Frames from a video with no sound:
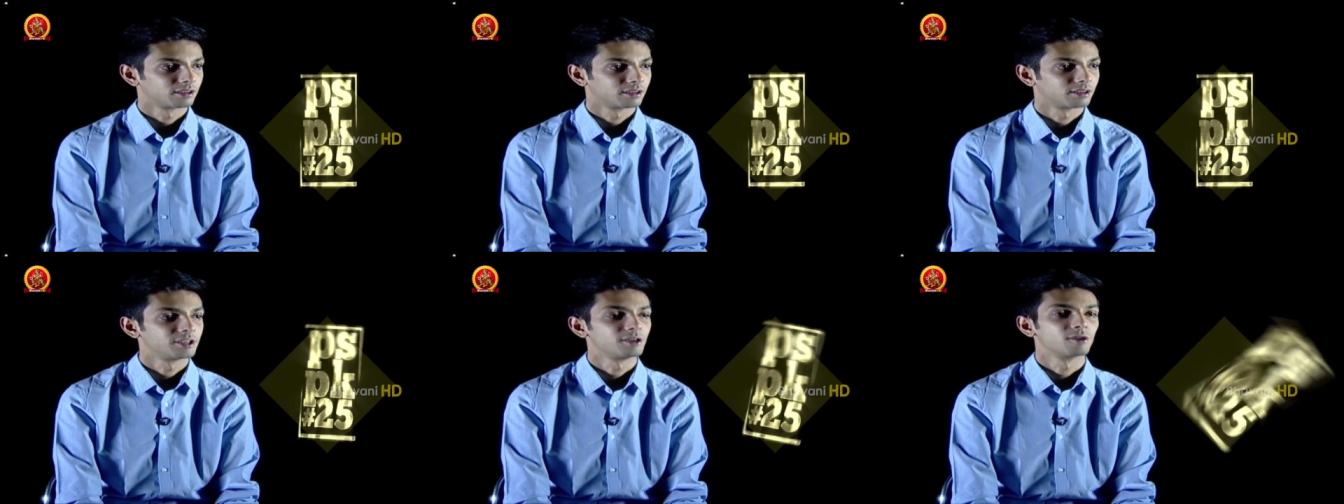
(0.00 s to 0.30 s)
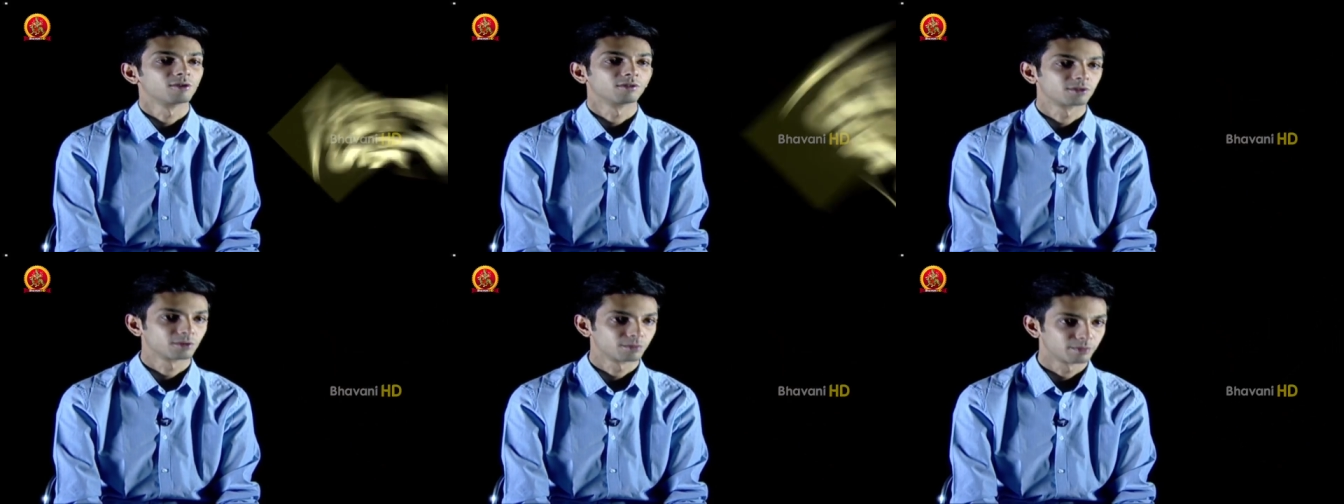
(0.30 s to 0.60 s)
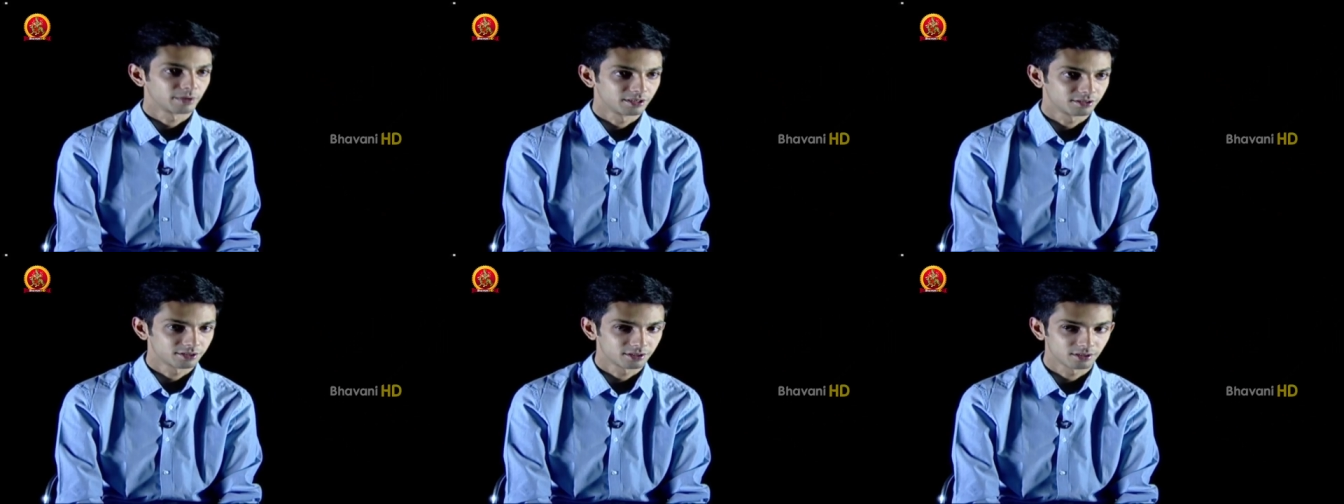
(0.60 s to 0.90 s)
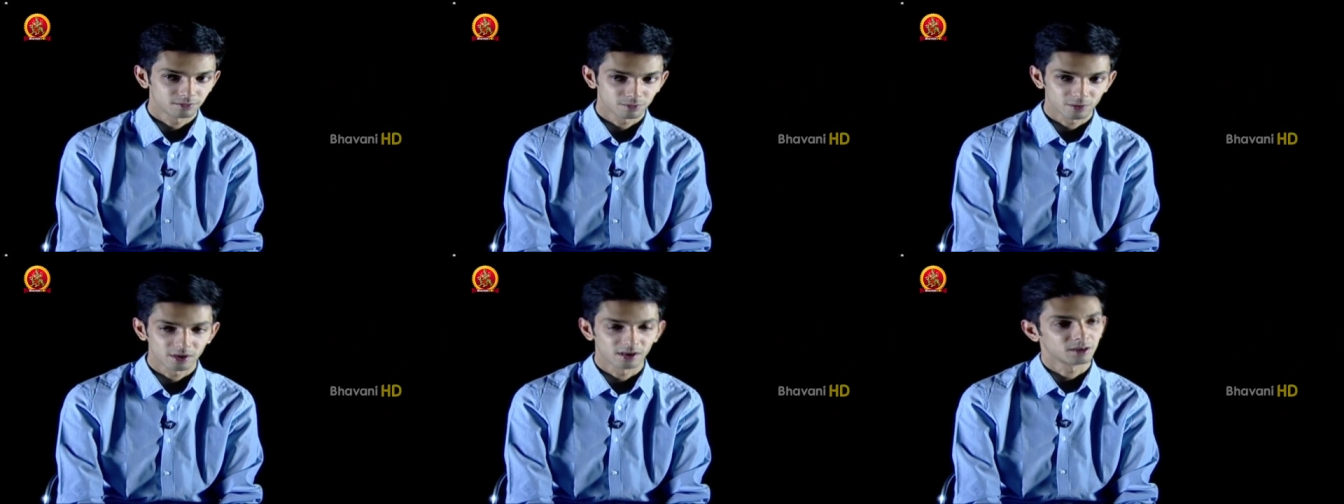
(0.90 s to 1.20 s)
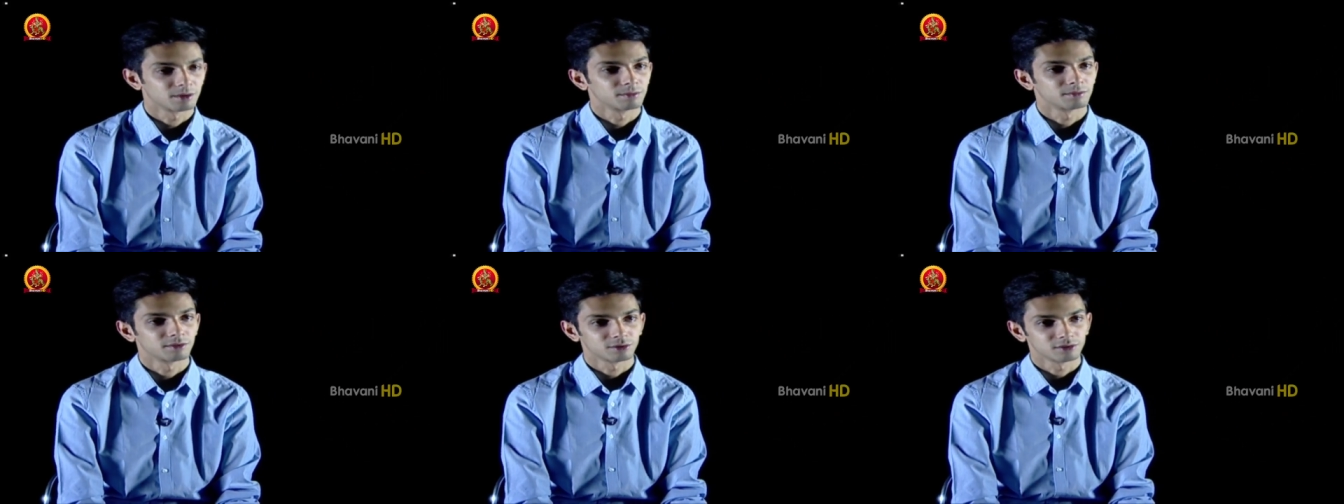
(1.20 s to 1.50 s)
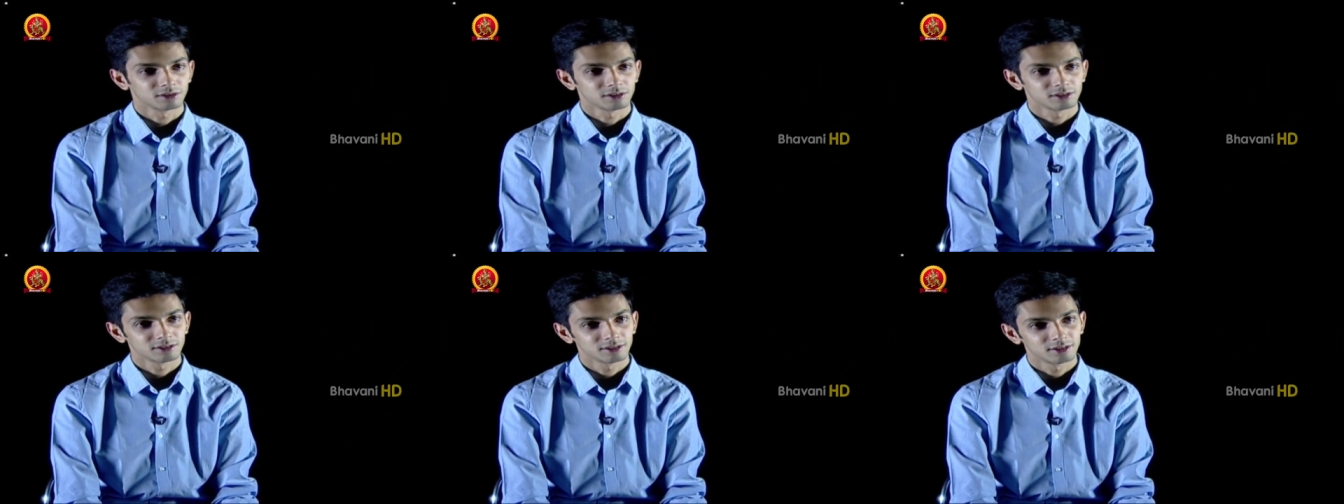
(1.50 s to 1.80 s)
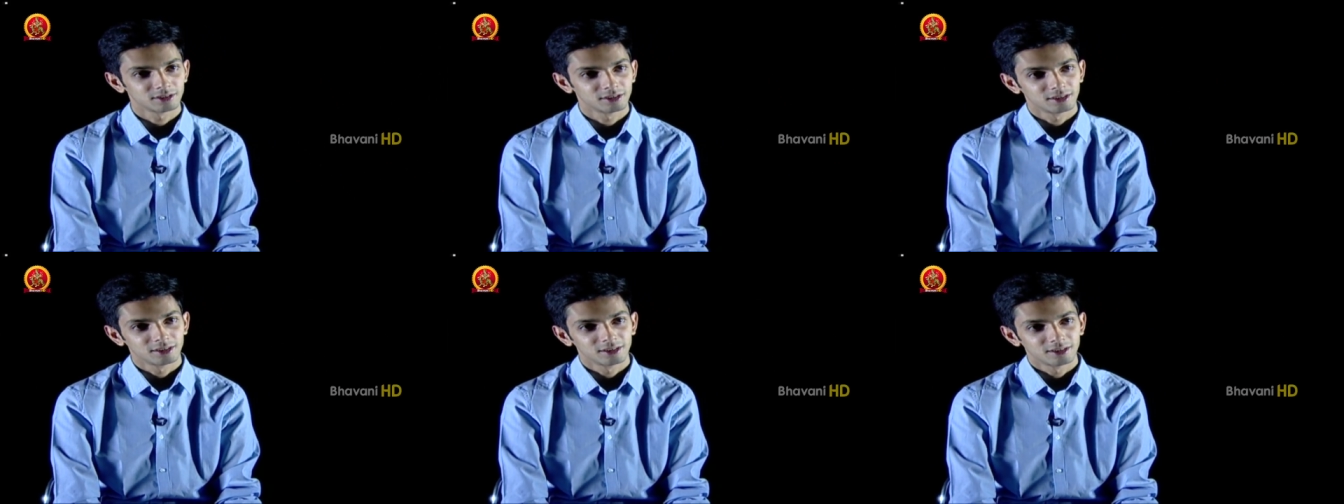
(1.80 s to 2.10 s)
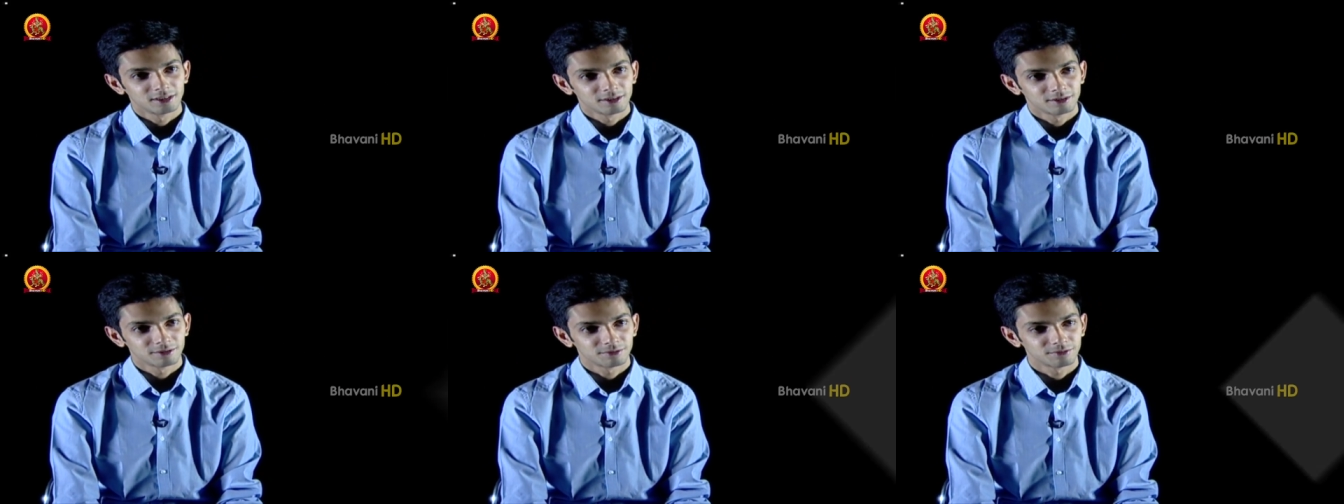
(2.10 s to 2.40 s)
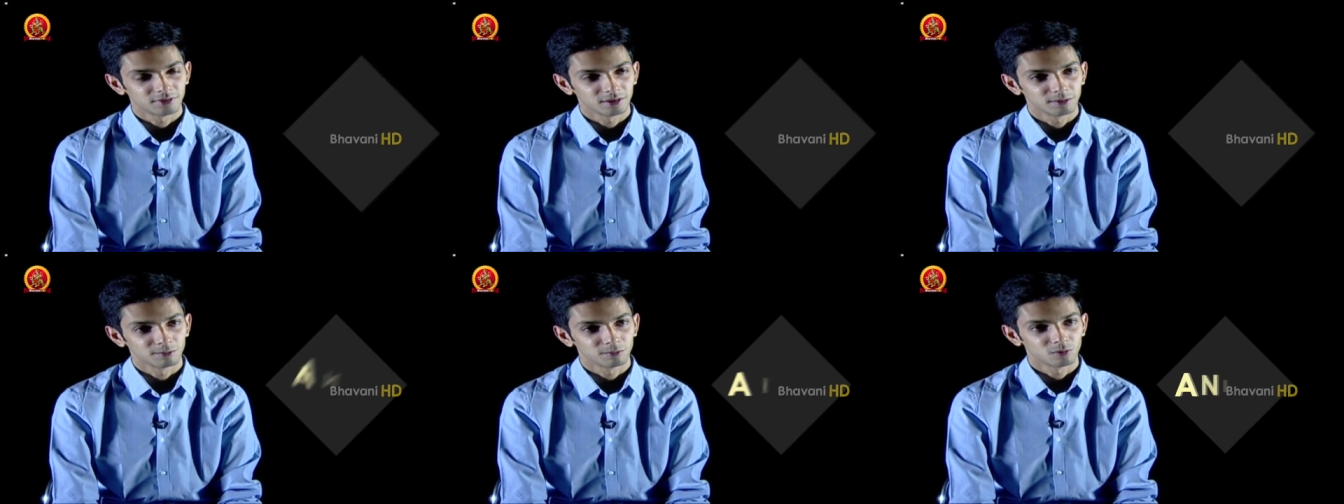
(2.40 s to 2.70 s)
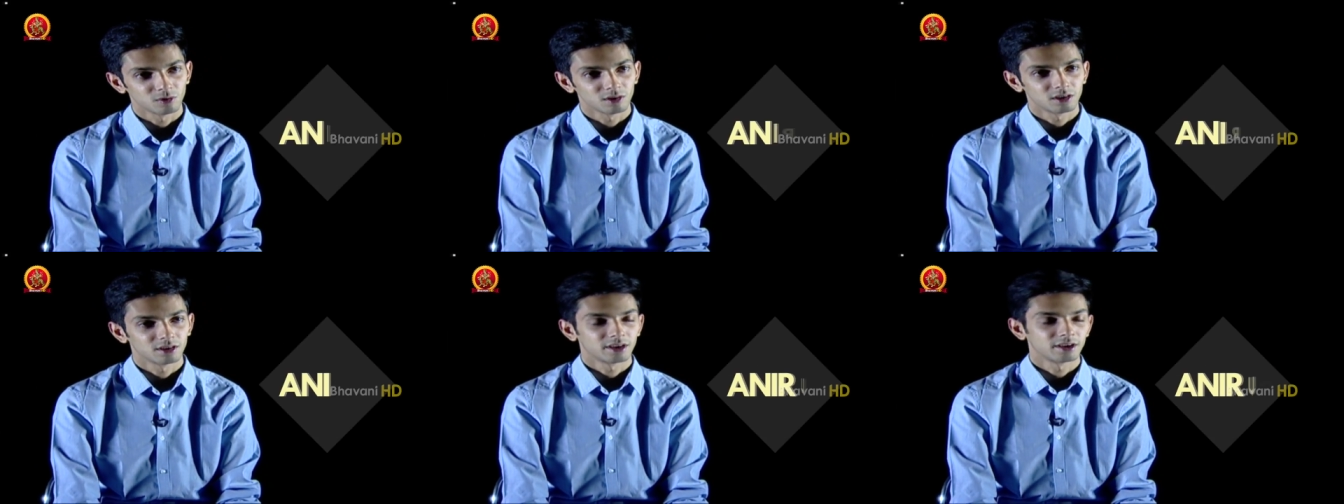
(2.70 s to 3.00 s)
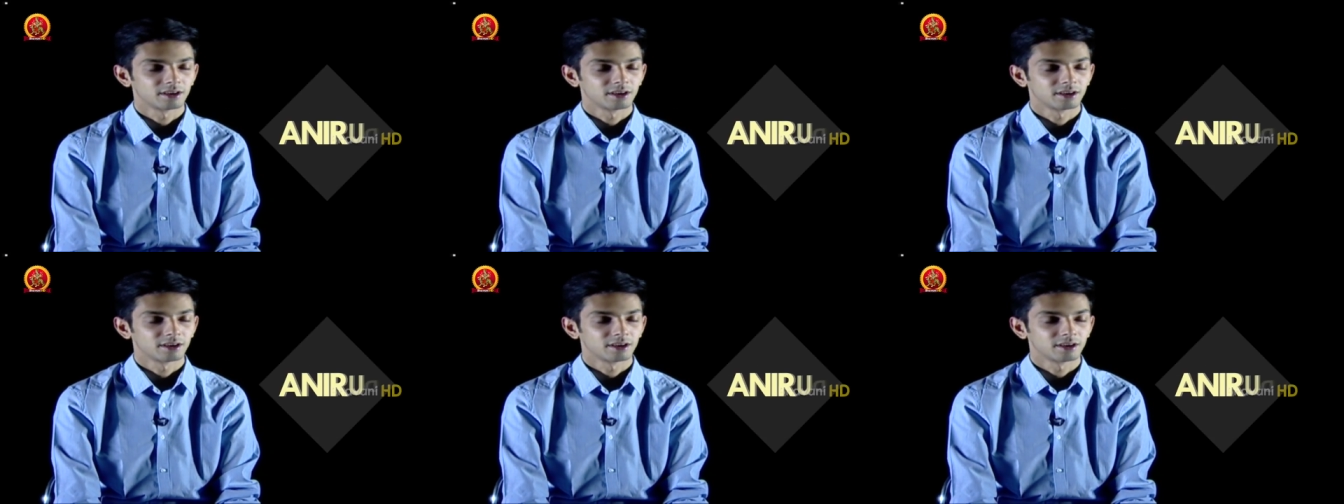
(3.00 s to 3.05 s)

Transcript: He also mentioned welcome to the film world,